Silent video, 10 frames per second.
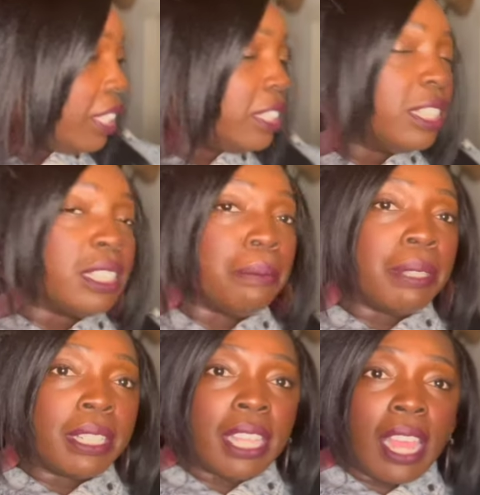is
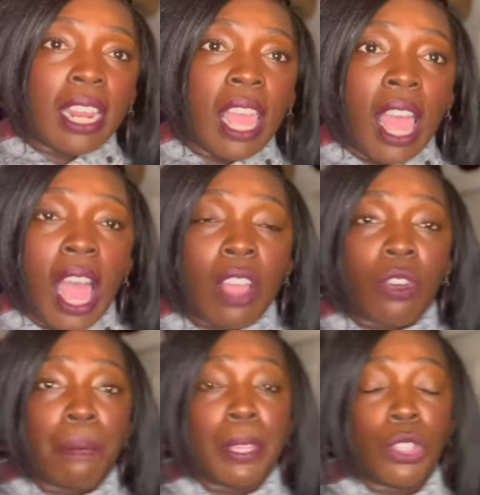something that I will
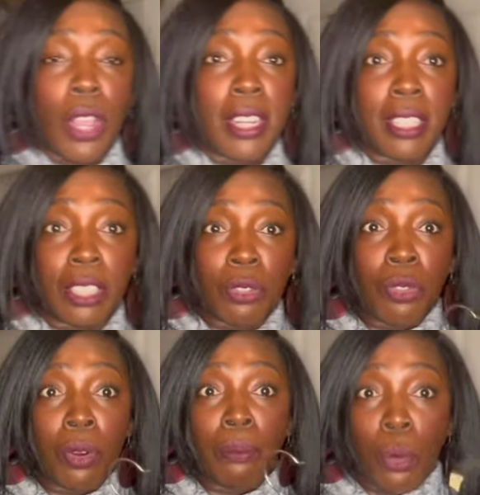be trying to look
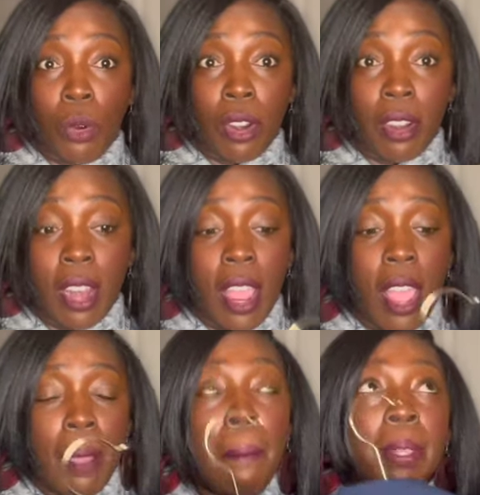for more,
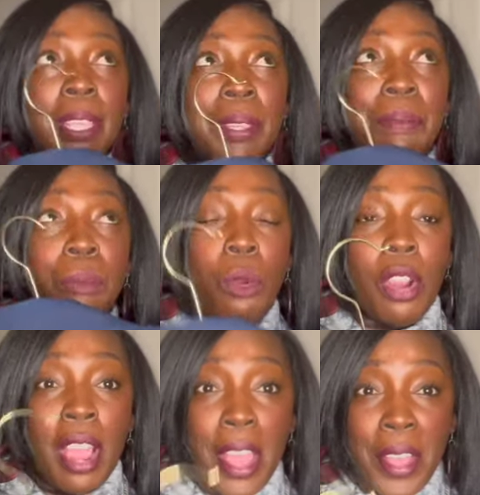look
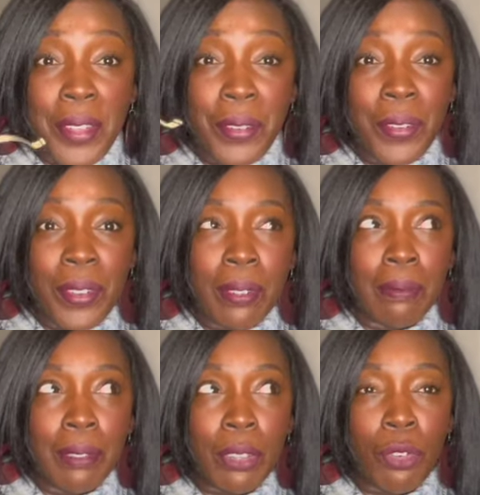more of,
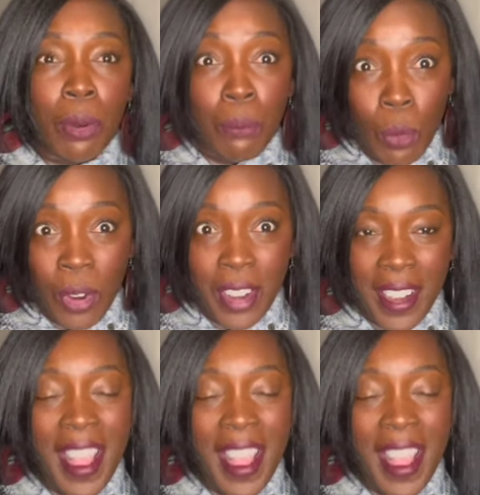look for more